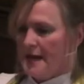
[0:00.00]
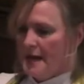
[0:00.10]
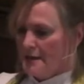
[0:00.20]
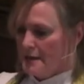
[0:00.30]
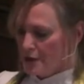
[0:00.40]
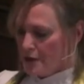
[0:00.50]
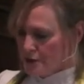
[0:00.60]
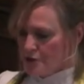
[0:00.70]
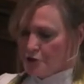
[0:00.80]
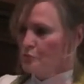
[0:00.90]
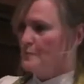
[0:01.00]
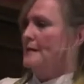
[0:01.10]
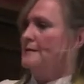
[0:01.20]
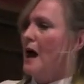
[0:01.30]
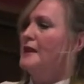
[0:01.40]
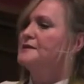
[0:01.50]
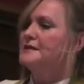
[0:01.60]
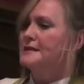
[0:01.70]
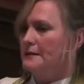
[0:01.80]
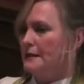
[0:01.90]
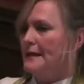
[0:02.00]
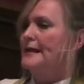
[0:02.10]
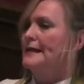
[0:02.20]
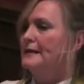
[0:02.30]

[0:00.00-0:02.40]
and consume it constantly.